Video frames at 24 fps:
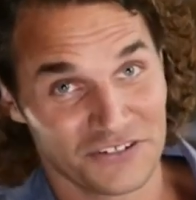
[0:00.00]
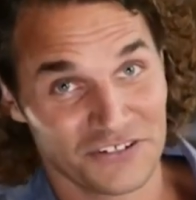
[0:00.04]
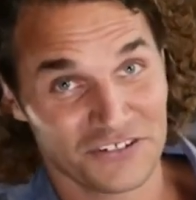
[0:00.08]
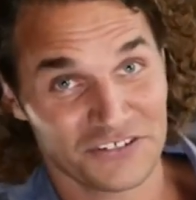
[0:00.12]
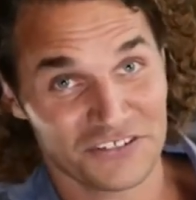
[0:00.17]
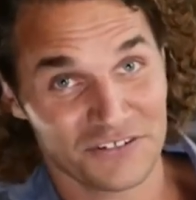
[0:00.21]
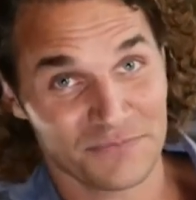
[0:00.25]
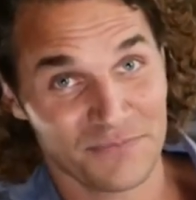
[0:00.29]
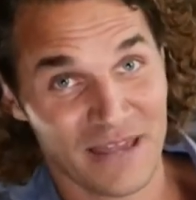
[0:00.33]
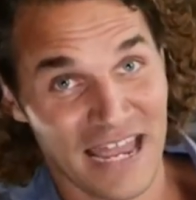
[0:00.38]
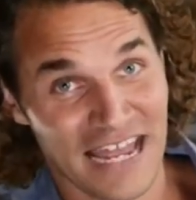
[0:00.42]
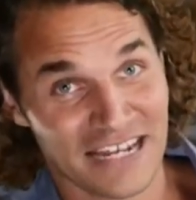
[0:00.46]

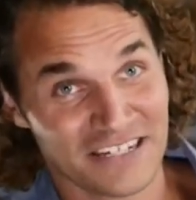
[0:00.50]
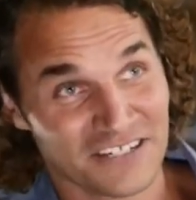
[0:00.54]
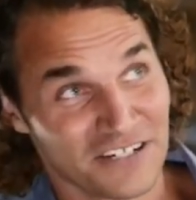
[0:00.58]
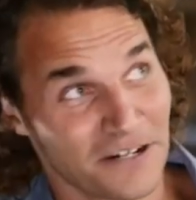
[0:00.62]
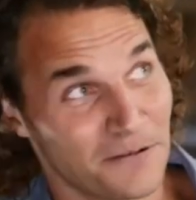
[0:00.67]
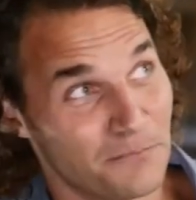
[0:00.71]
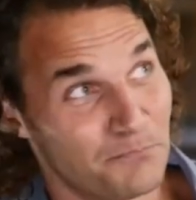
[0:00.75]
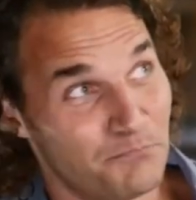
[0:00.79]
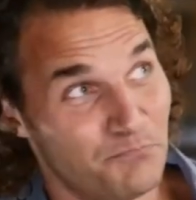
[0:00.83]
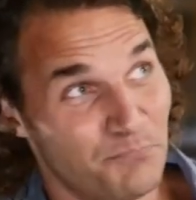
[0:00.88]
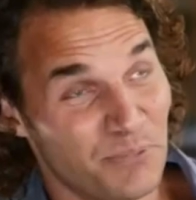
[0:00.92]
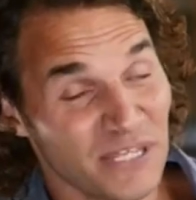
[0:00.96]
Just imagine a
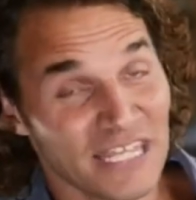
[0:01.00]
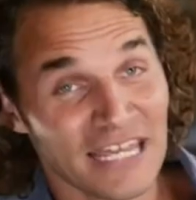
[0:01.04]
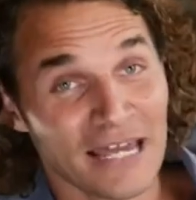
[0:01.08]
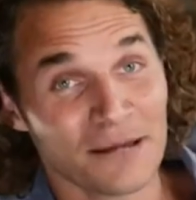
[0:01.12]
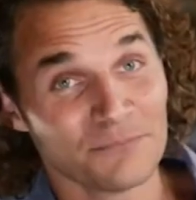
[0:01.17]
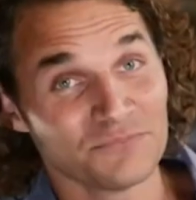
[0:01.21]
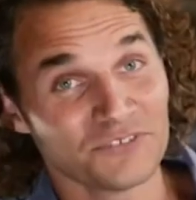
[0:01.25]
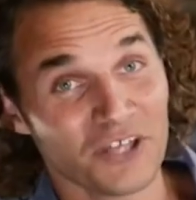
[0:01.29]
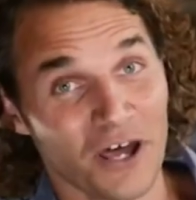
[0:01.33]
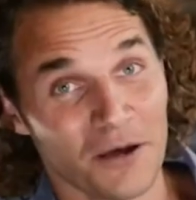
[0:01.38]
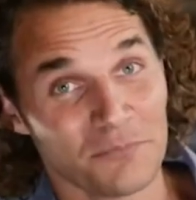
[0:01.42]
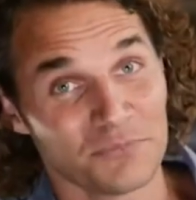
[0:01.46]

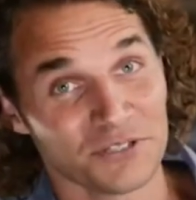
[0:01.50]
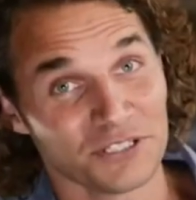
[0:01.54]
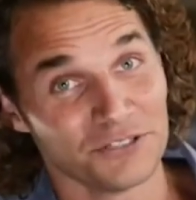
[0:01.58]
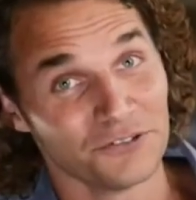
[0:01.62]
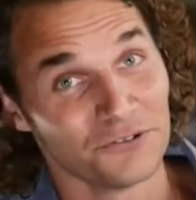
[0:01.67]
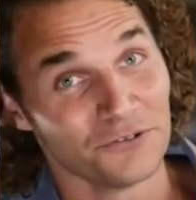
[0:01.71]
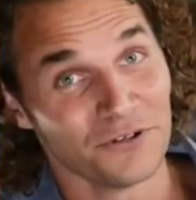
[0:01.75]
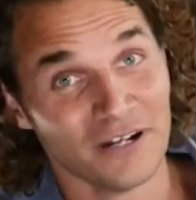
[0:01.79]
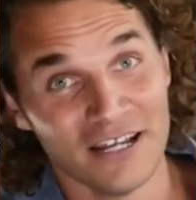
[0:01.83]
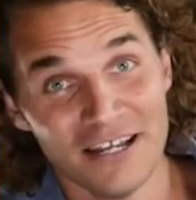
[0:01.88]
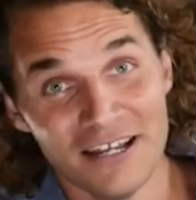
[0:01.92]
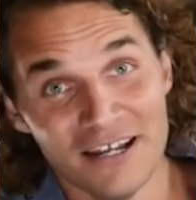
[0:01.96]

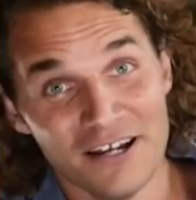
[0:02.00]
BMW